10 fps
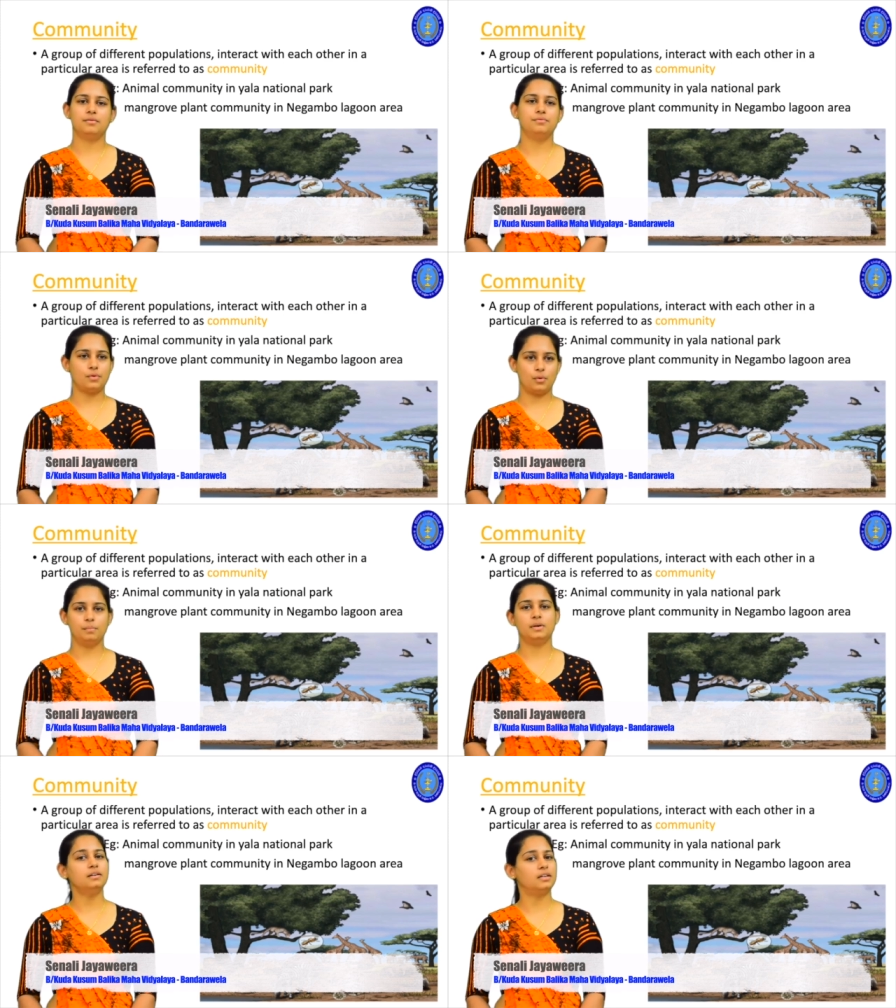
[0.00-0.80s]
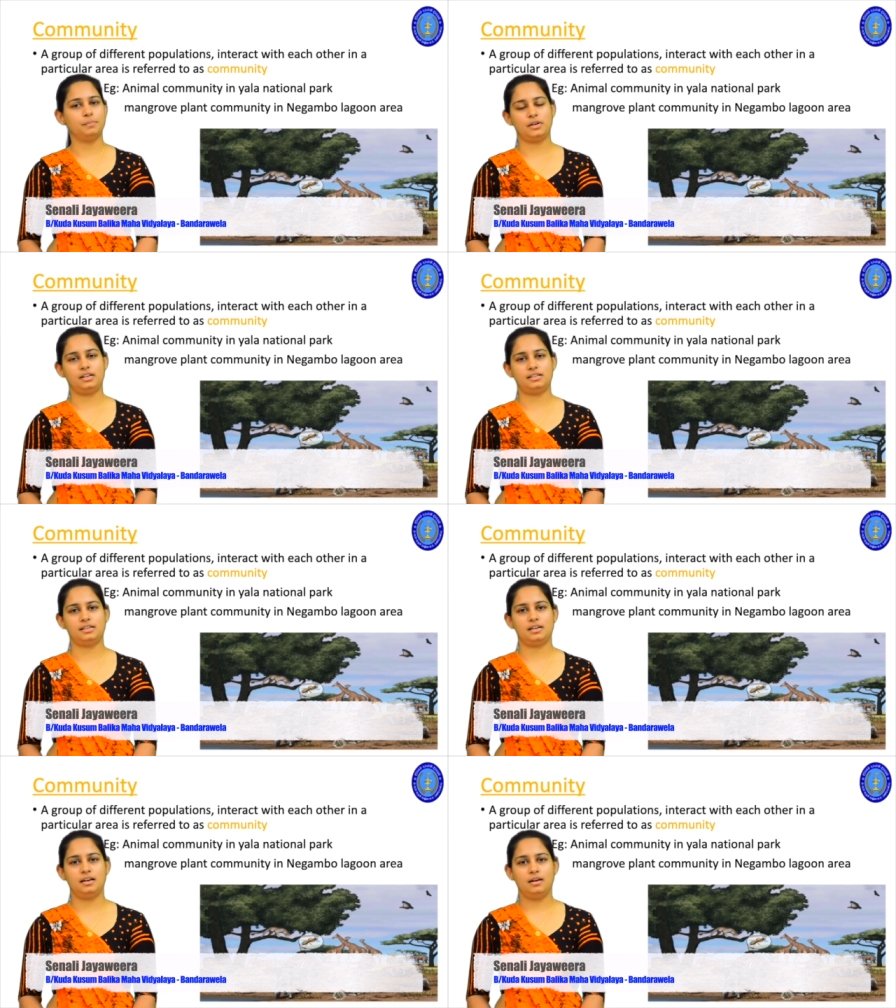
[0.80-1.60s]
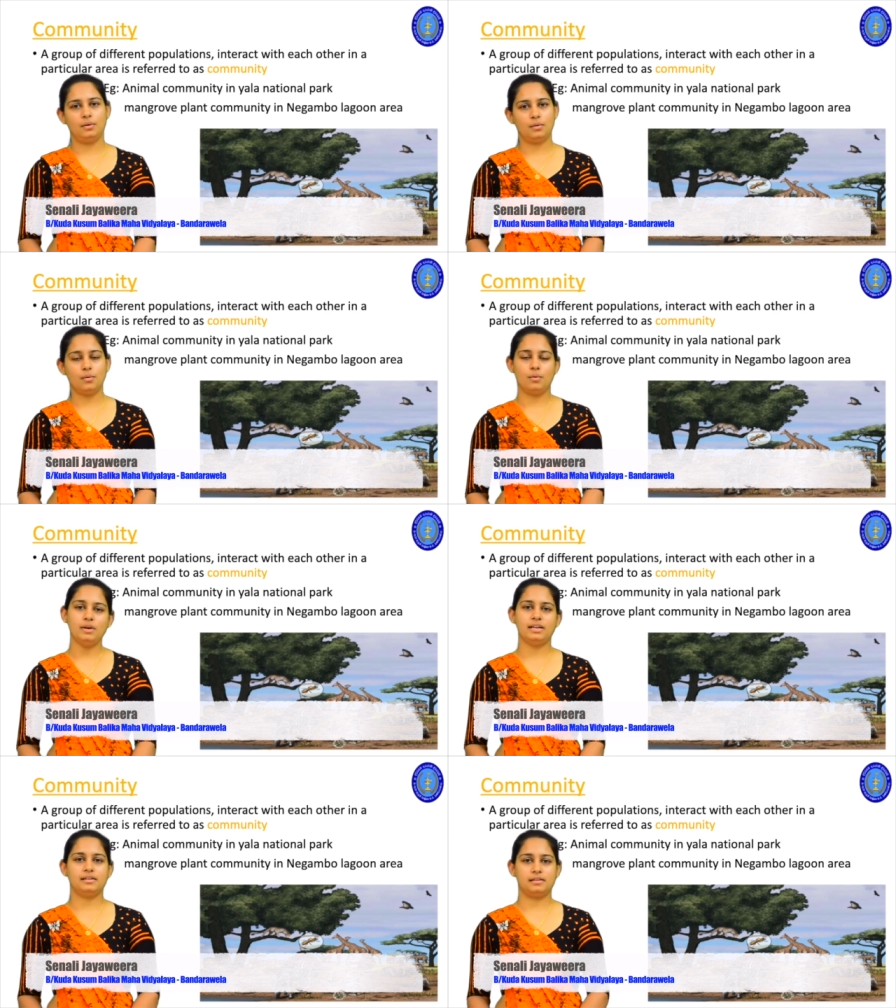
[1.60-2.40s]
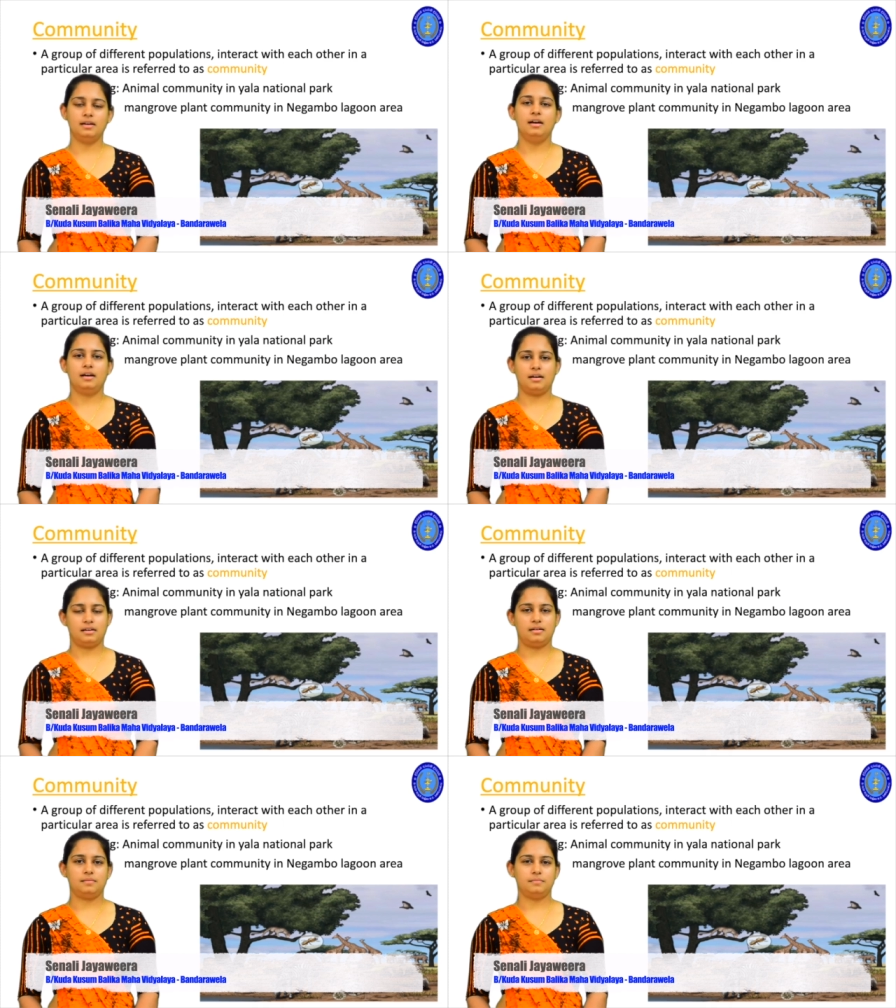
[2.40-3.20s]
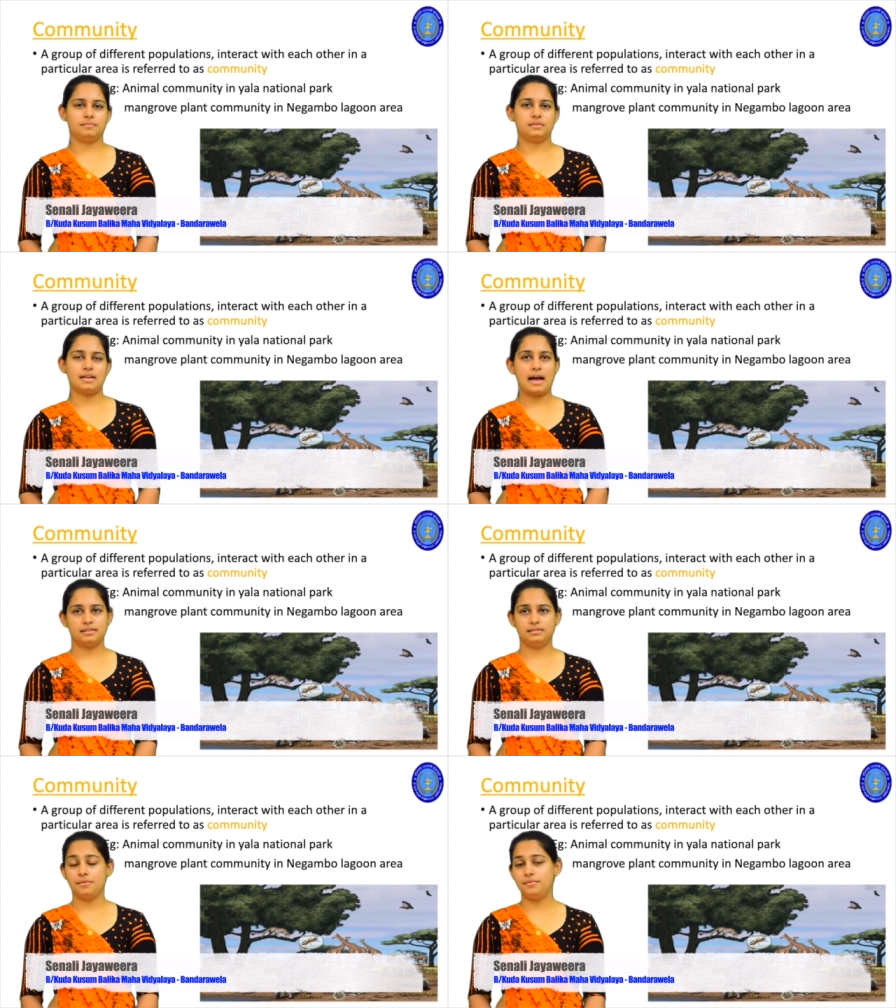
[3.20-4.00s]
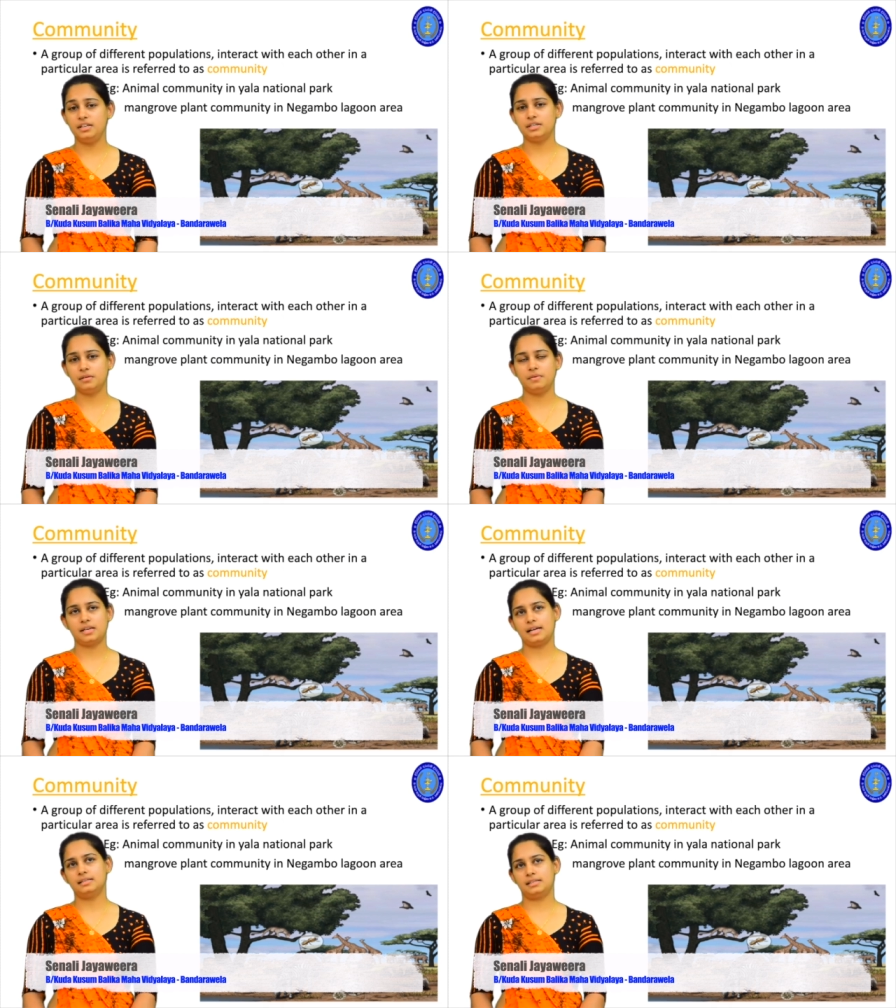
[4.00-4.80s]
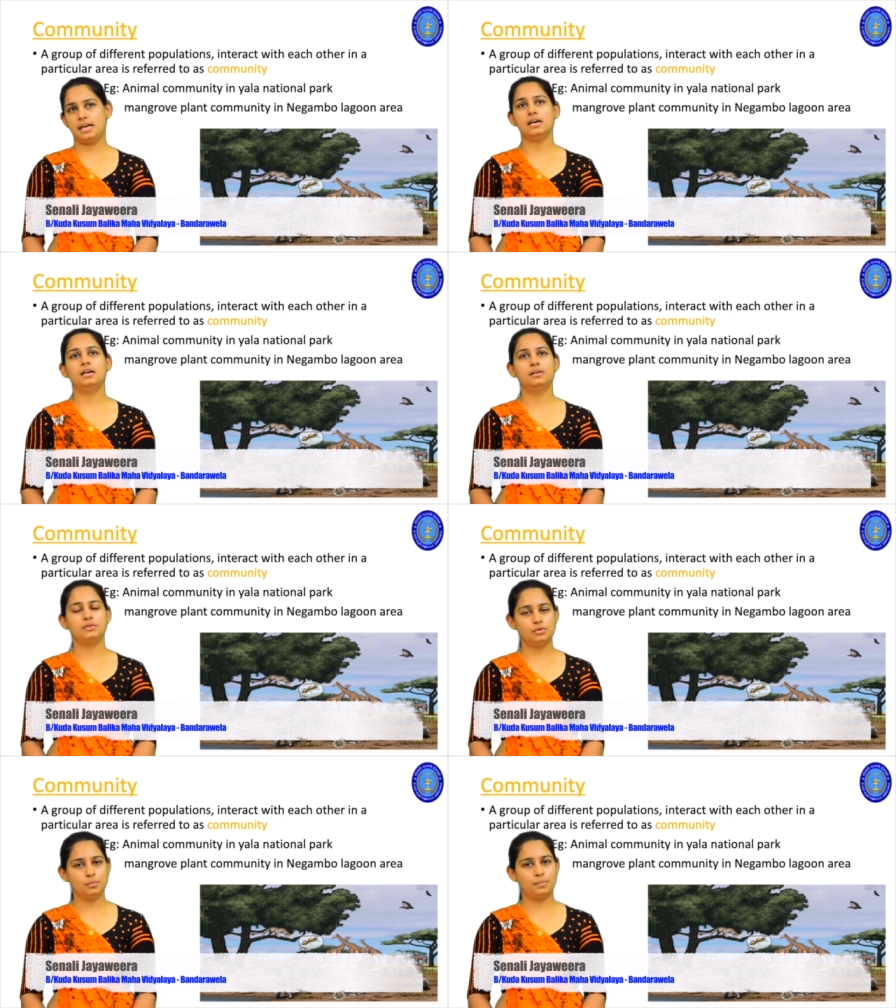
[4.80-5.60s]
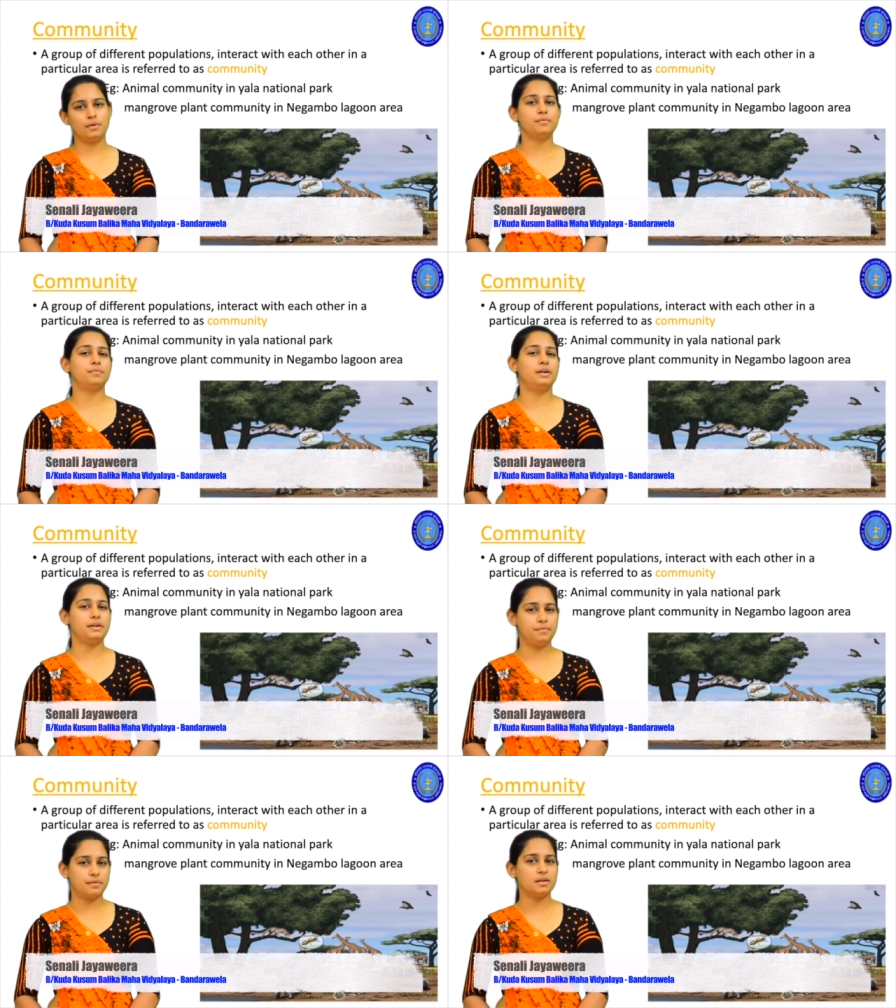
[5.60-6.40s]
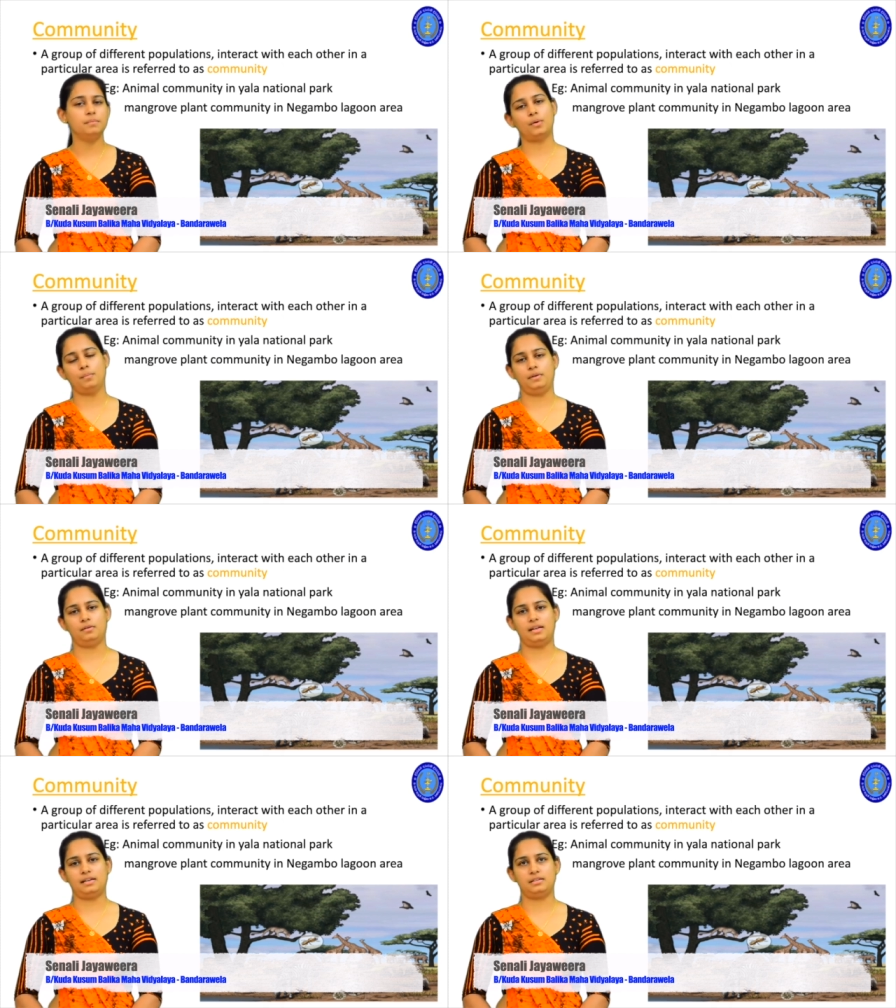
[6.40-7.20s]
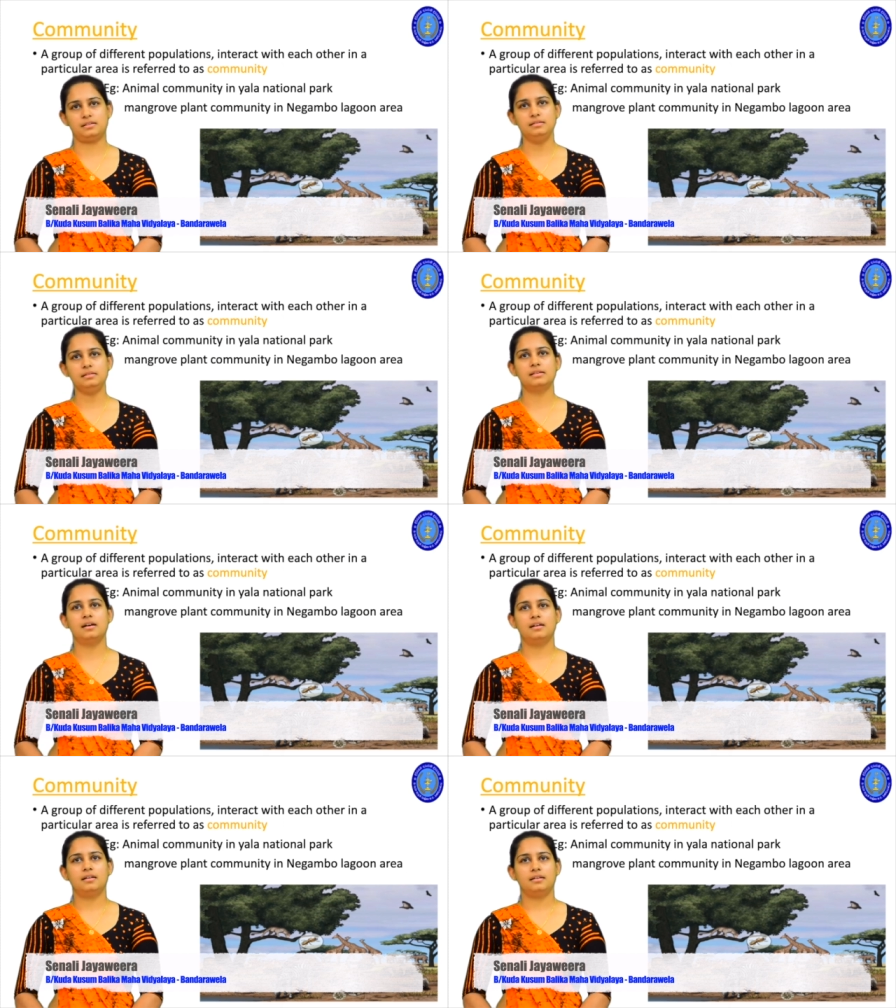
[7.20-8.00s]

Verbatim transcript: form a community or in a uh, standard definition we can say a group of different populations